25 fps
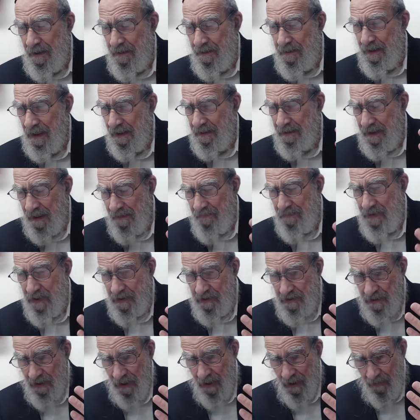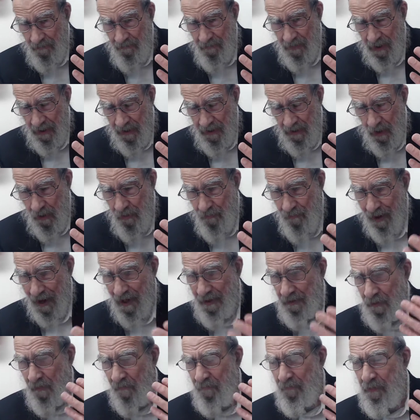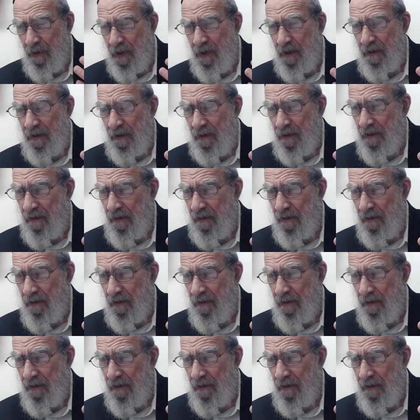that gives it a, a, right of being.